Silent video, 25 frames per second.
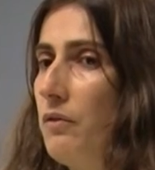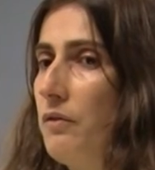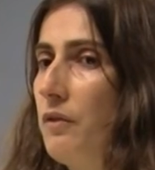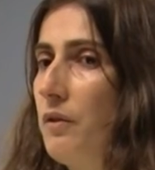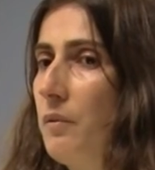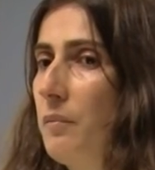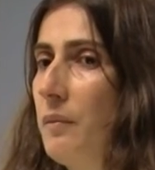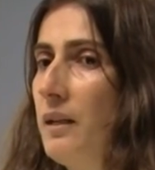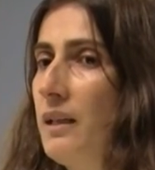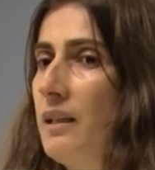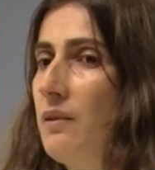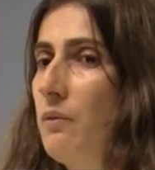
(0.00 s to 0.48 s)

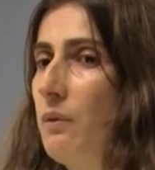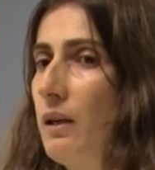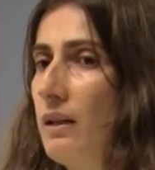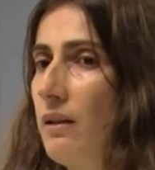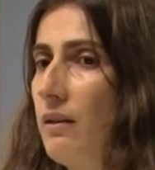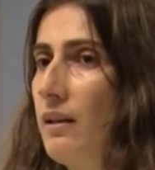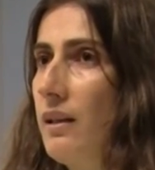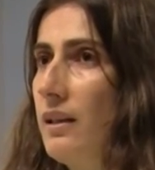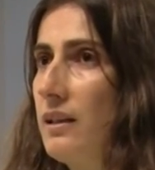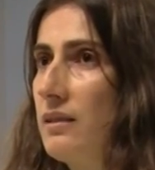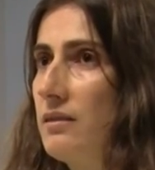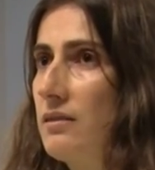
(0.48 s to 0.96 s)
for me, one
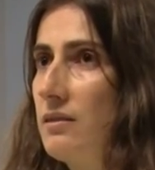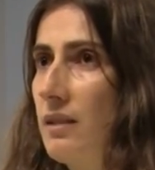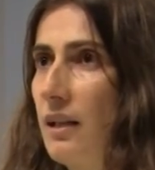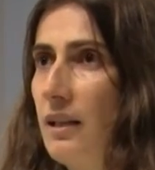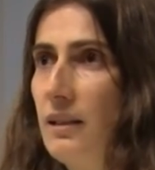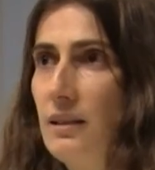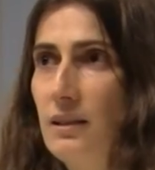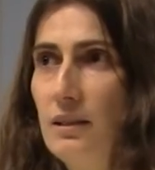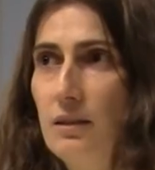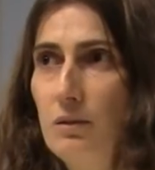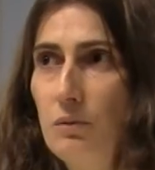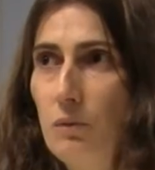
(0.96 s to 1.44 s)
of the lessons
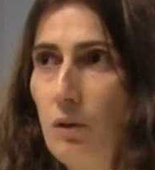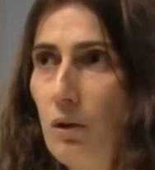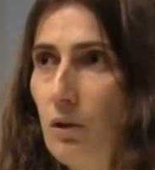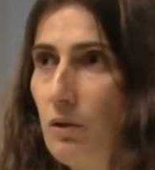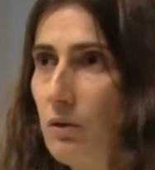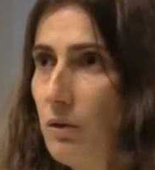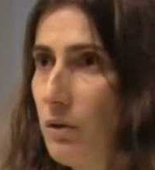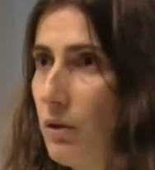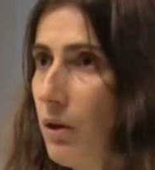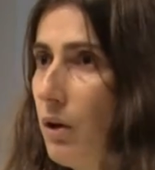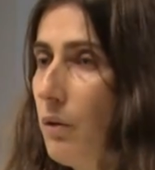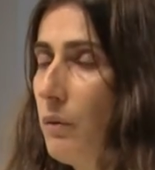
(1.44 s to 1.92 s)
learned is
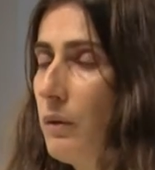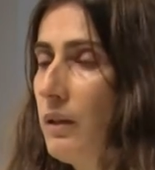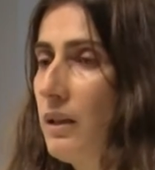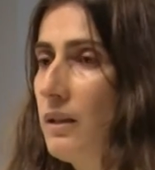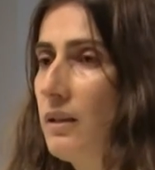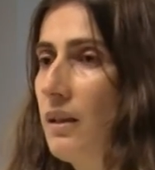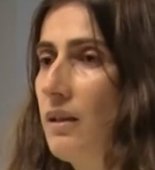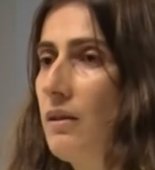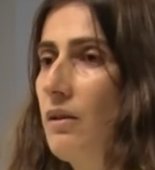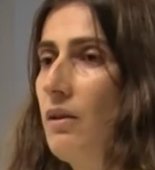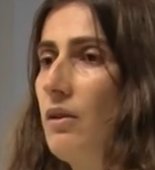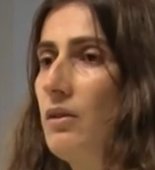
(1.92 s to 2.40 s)
go with the
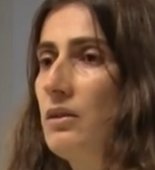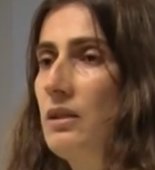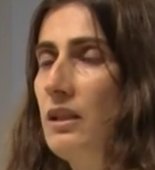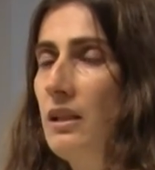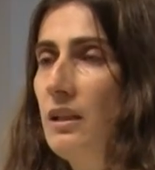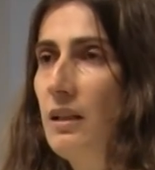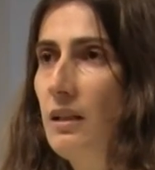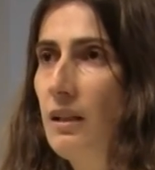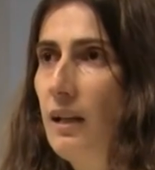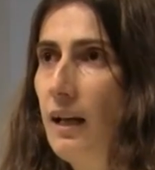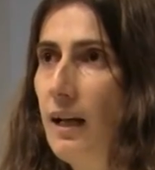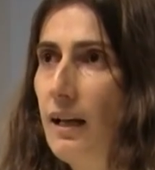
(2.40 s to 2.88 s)

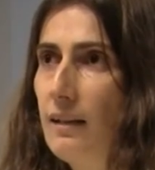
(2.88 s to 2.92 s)
technology,